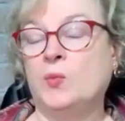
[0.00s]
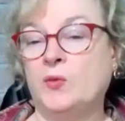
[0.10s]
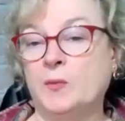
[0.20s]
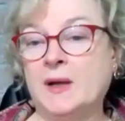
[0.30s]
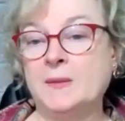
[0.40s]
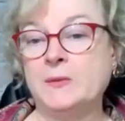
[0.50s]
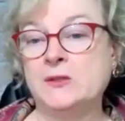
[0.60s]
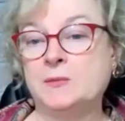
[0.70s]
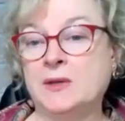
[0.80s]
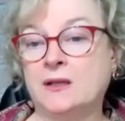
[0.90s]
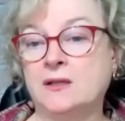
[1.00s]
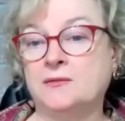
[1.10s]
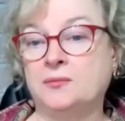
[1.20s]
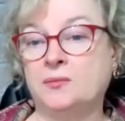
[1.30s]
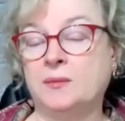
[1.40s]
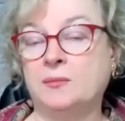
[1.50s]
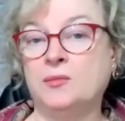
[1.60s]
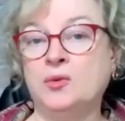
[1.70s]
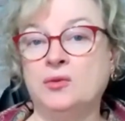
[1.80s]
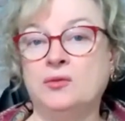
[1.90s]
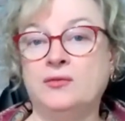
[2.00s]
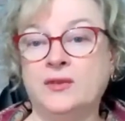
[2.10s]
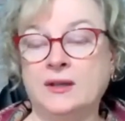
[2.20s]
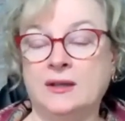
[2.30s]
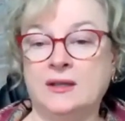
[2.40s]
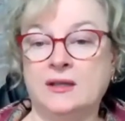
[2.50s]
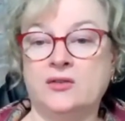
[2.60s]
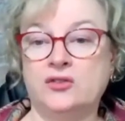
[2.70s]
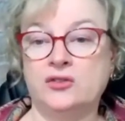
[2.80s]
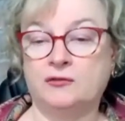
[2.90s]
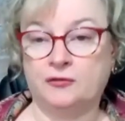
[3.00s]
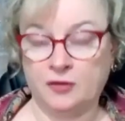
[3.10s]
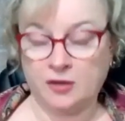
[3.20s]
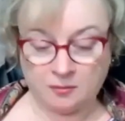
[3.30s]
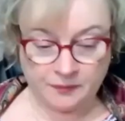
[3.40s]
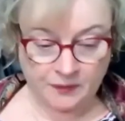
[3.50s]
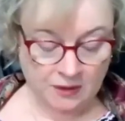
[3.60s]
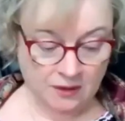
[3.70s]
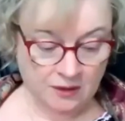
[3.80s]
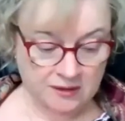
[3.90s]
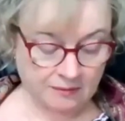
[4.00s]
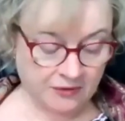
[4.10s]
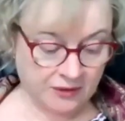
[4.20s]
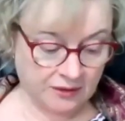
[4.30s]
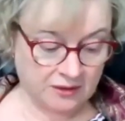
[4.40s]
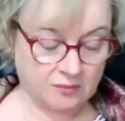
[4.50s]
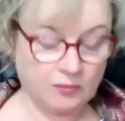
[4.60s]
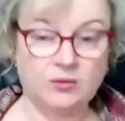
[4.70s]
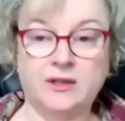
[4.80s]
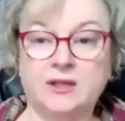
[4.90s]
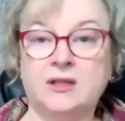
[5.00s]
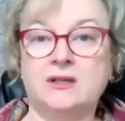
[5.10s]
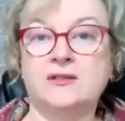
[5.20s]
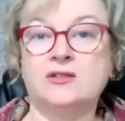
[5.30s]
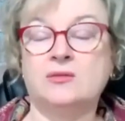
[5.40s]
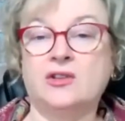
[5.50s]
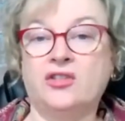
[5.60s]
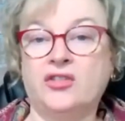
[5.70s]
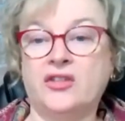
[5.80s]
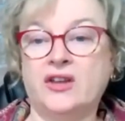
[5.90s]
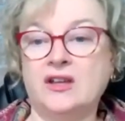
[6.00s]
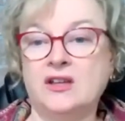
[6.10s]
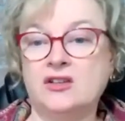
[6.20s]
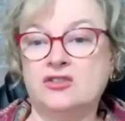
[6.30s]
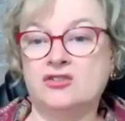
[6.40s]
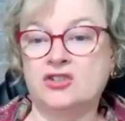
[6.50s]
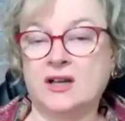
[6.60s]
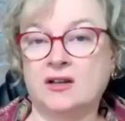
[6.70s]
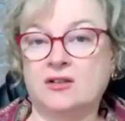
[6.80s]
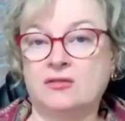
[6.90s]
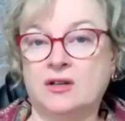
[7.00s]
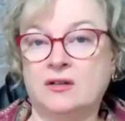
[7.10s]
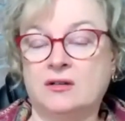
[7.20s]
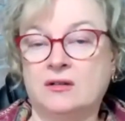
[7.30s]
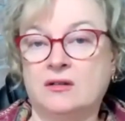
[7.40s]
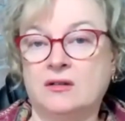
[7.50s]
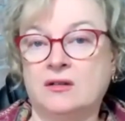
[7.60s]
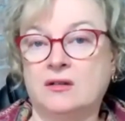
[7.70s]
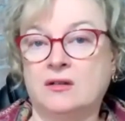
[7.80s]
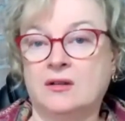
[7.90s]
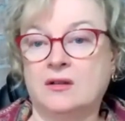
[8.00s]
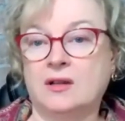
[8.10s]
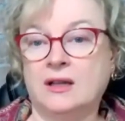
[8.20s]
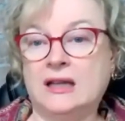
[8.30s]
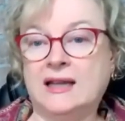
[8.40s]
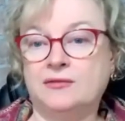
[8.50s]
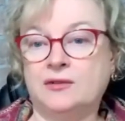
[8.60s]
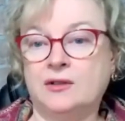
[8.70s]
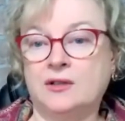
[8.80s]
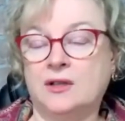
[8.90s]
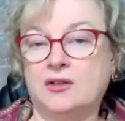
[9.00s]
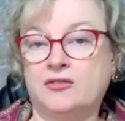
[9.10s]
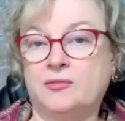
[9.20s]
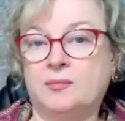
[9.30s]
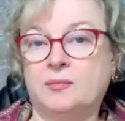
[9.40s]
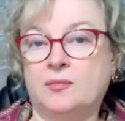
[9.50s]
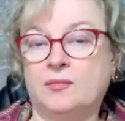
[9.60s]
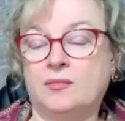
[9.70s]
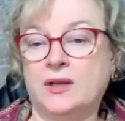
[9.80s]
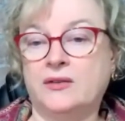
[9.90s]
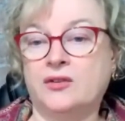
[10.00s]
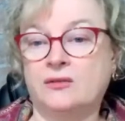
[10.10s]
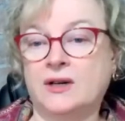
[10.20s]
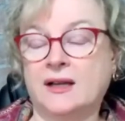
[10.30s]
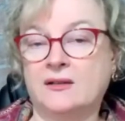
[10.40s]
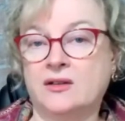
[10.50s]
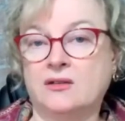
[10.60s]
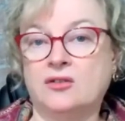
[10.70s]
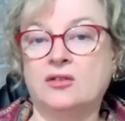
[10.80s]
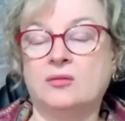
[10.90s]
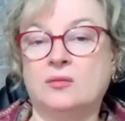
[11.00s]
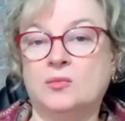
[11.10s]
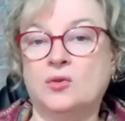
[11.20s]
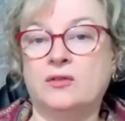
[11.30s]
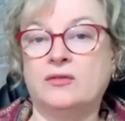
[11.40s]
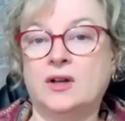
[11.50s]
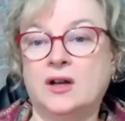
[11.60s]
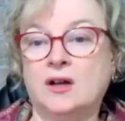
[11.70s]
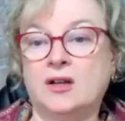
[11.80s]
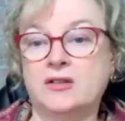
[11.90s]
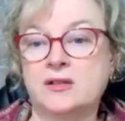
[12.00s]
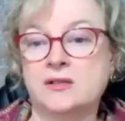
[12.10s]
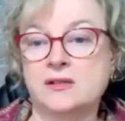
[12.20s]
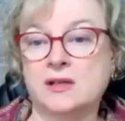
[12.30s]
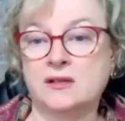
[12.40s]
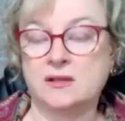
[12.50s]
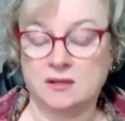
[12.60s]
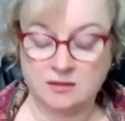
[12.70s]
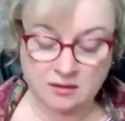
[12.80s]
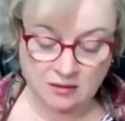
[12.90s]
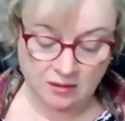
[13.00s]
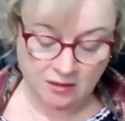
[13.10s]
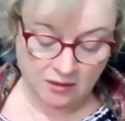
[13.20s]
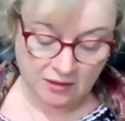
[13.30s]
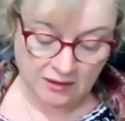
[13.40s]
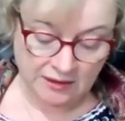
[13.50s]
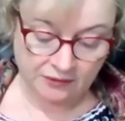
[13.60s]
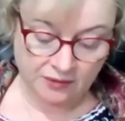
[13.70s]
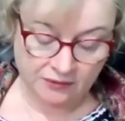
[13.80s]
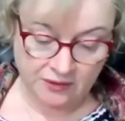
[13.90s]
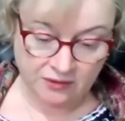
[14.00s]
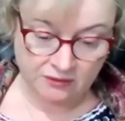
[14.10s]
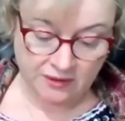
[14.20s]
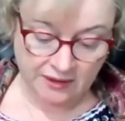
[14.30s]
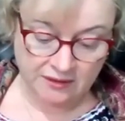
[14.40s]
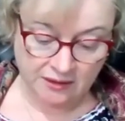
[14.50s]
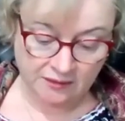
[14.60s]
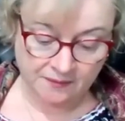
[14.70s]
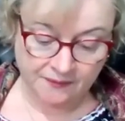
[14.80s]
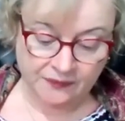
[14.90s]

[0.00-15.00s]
From my perspective, we're moving in from something that's more akin to a third chakra level of interacting to more of a heart-centered level of interacting.